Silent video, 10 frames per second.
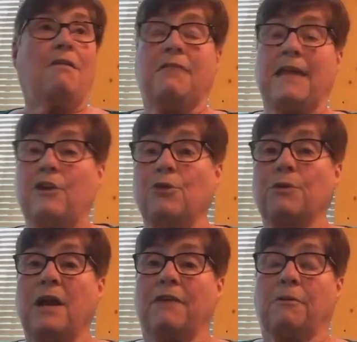they
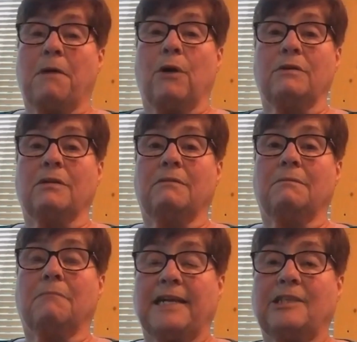knew enough about
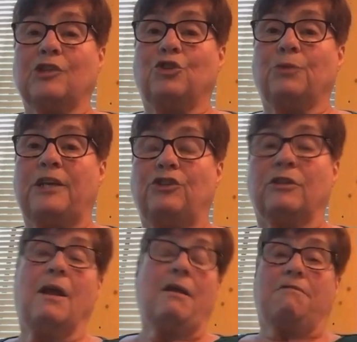my
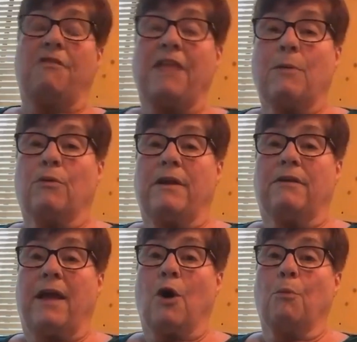situation that they were
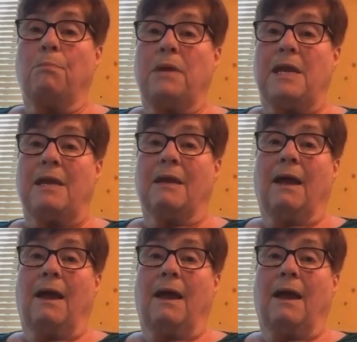there to help me.